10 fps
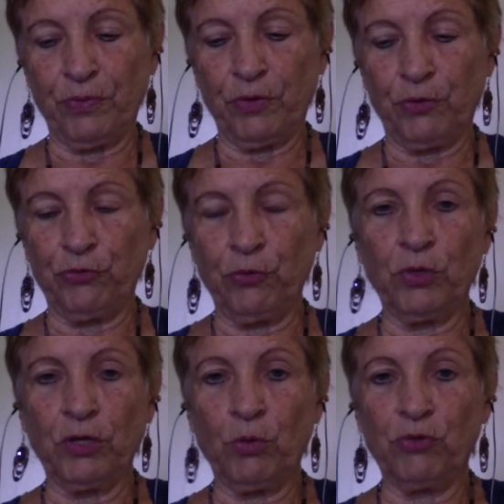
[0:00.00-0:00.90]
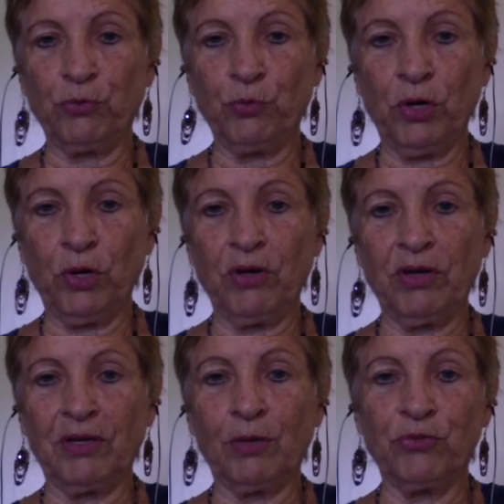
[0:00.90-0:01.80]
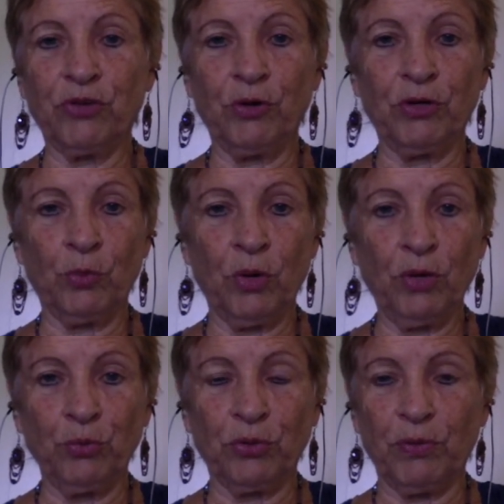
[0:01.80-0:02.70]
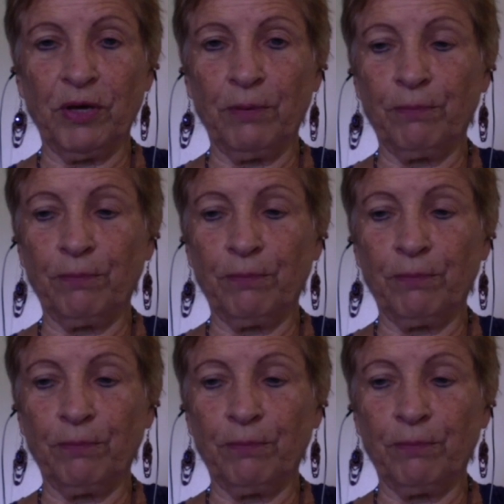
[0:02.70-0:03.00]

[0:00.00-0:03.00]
So when I wasn't wearing it, I was carrying it around with me.